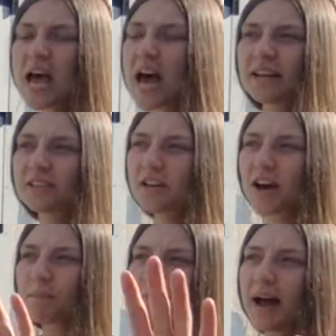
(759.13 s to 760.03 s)
And
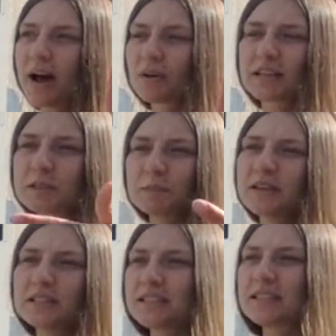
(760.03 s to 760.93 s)
the
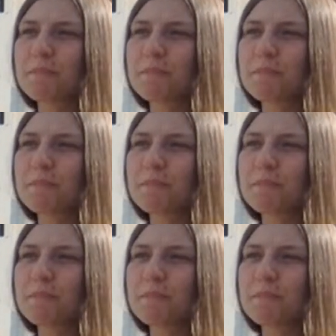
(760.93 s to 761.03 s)
experience isn't